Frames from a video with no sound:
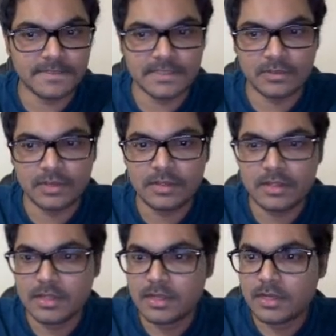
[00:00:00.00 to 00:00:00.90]
Okay,
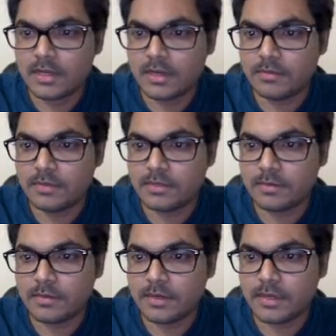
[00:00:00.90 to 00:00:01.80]
let me
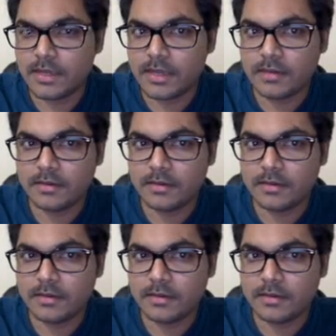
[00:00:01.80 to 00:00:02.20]
submit again.